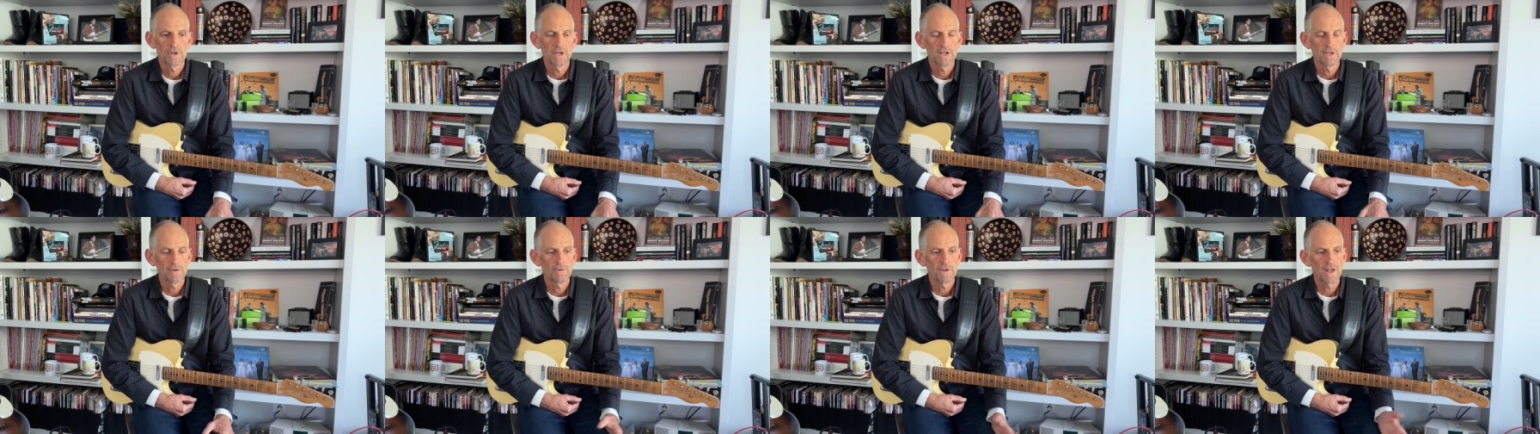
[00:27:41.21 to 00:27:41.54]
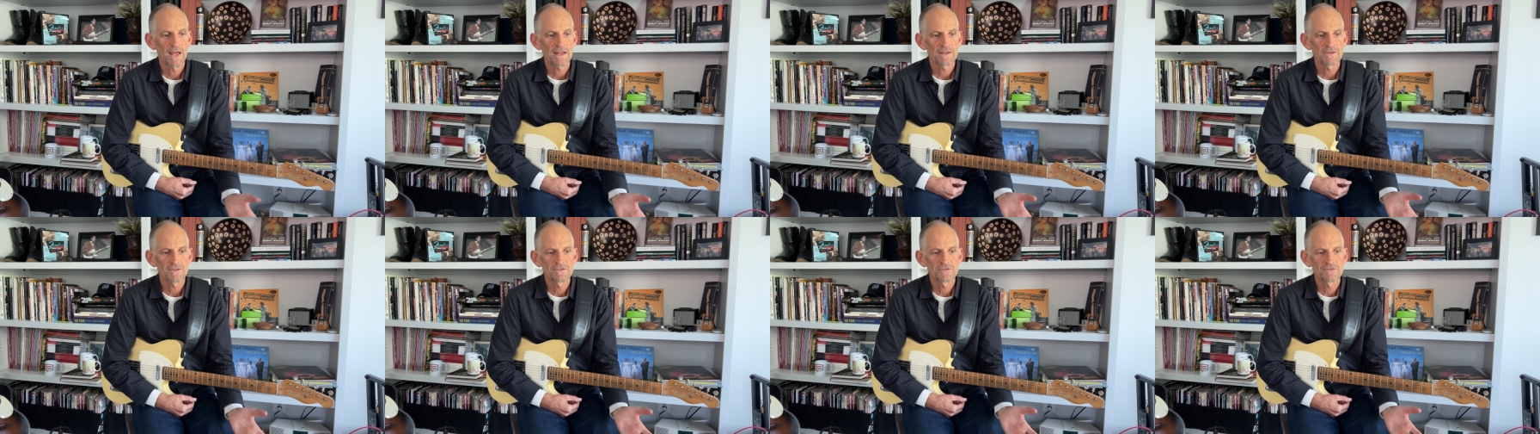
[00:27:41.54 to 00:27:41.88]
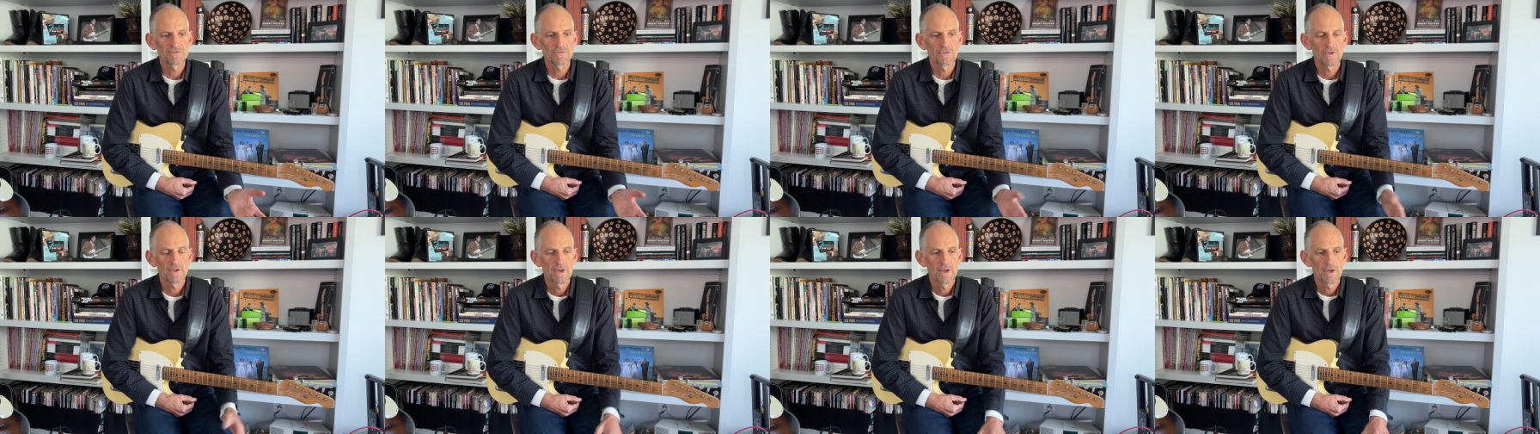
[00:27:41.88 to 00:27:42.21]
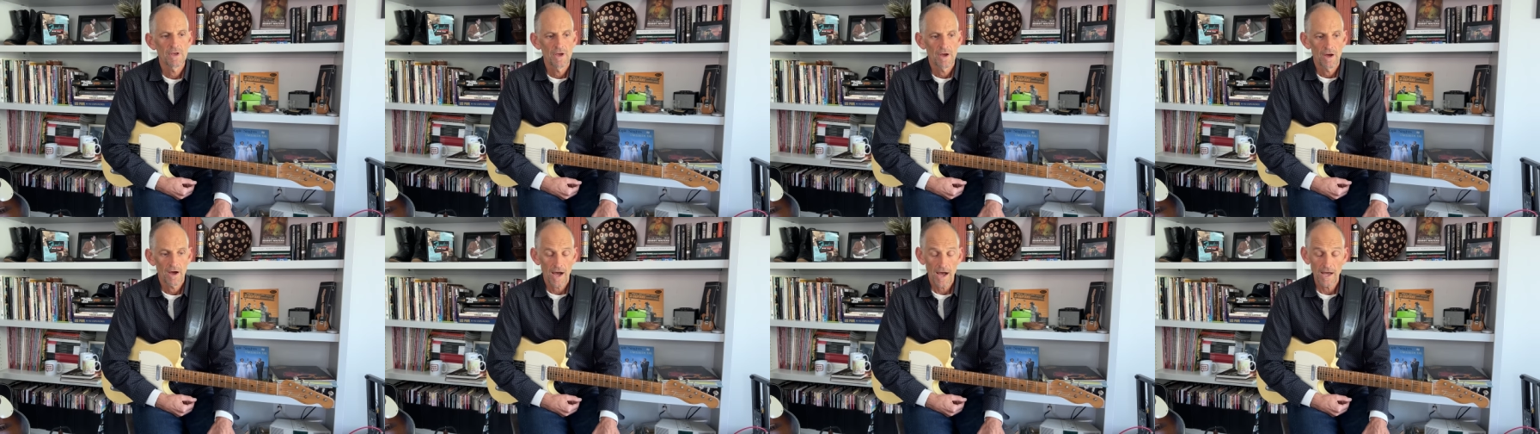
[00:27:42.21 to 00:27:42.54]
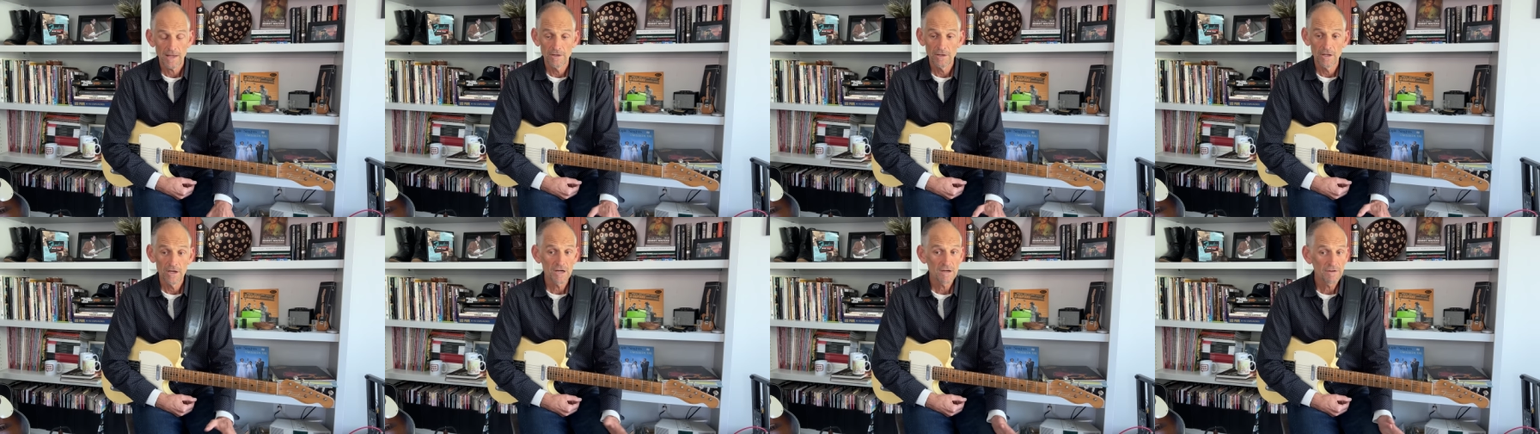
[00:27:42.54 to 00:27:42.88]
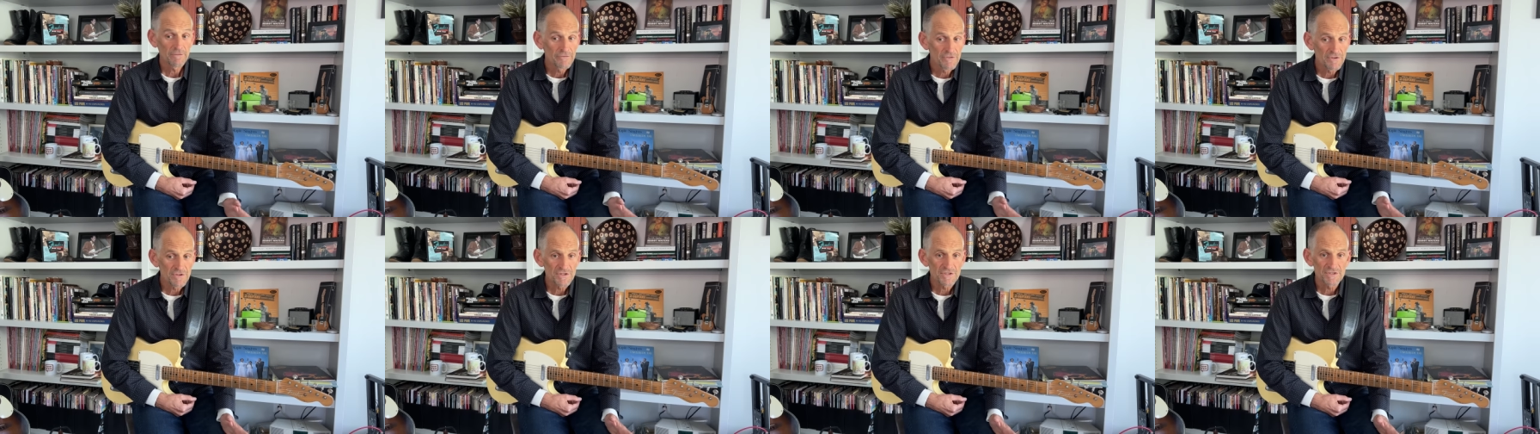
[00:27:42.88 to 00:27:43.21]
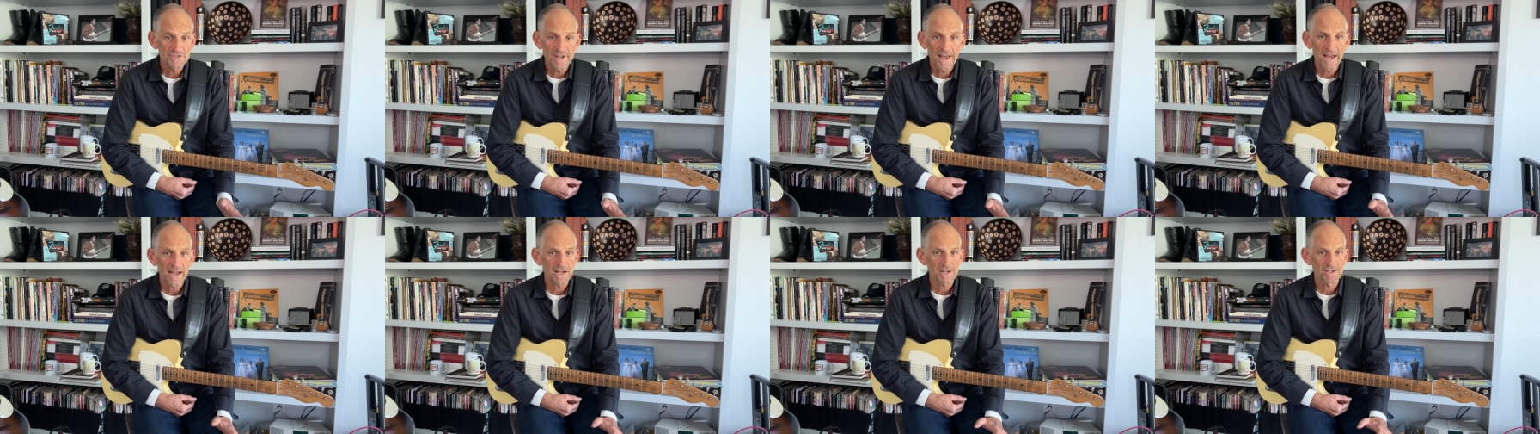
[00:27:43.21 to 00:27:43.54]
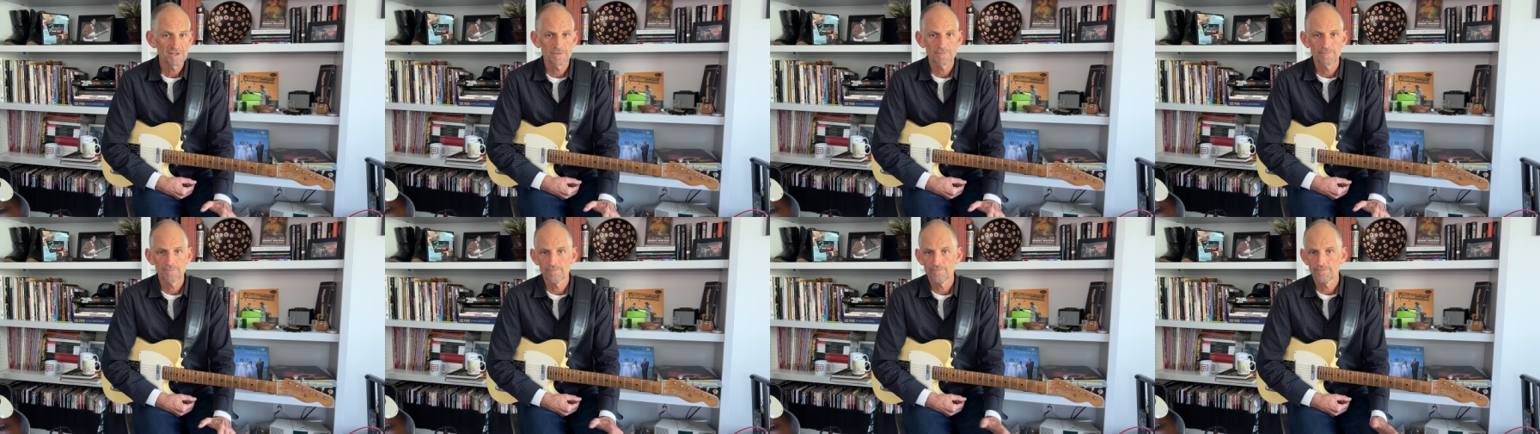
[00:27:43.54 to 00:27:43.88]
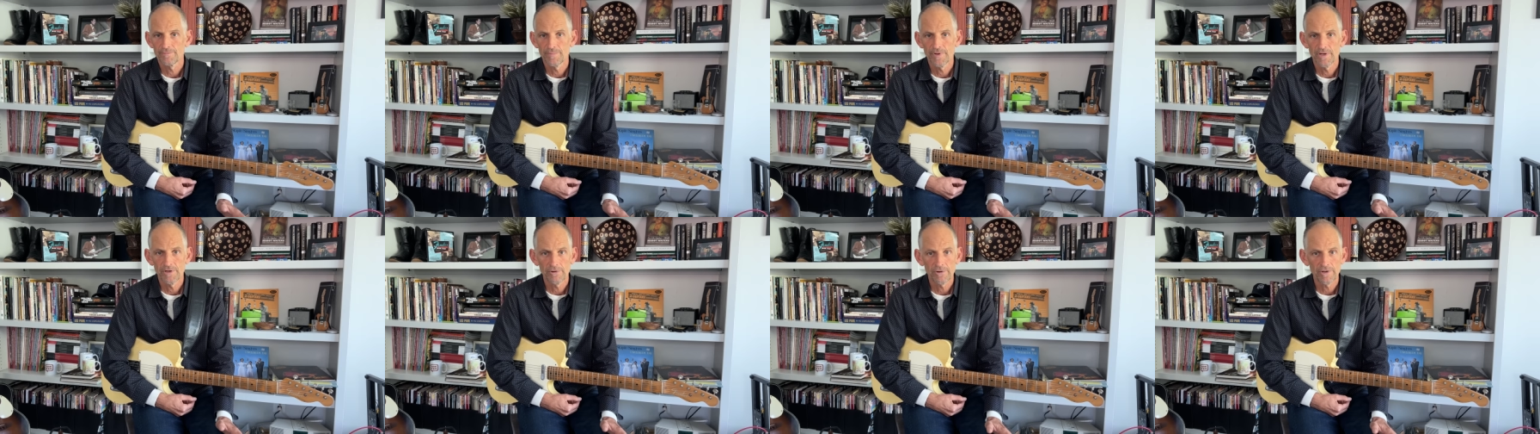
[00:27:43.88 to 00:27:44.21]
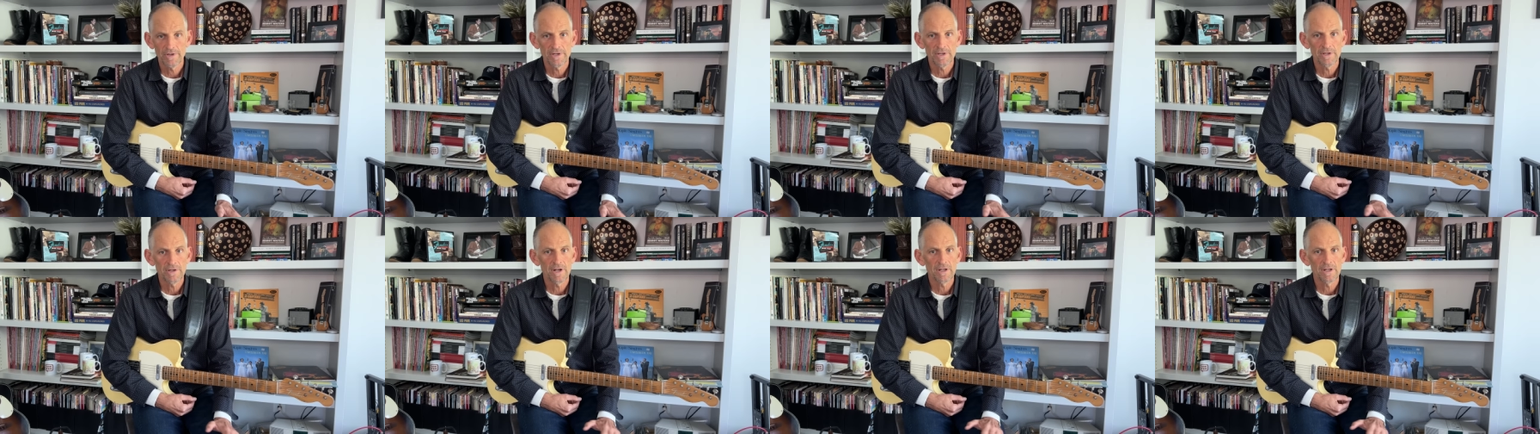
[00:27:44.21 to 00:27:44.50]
And that's, I love the Stax period.